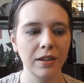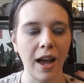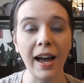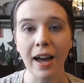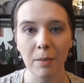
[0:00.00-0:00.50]

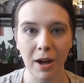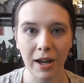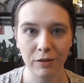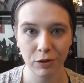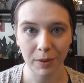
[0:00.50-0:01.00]
I got
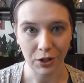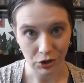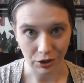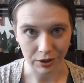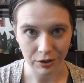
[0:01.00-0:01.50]
mine from my
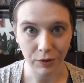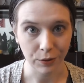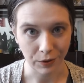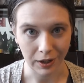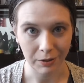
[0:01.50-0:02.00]
insurance for
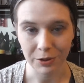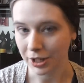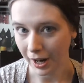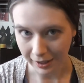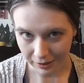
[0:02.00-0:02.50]
free, which
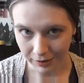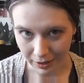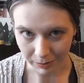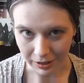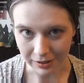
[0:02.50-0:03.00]
I highly
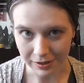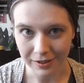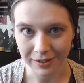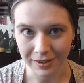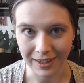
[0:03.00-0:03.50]
recommend
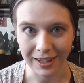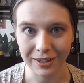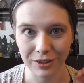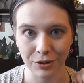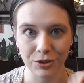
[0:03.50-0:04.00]

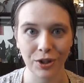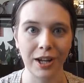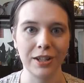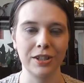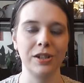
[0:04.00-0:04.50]
that you
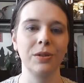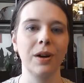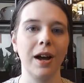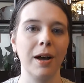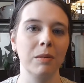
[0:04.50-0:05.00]
try and
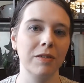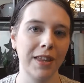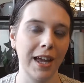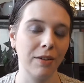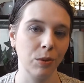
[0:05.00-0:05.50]
do if
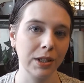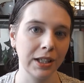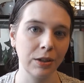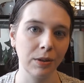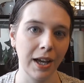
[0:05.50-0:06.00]
they have one
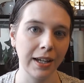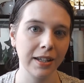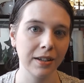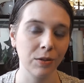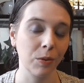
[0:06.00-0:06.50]
that you
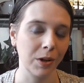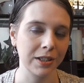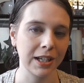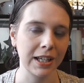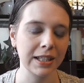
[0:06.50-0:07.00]
like or
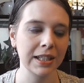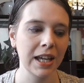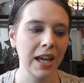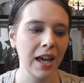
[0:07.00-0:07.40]
want to get.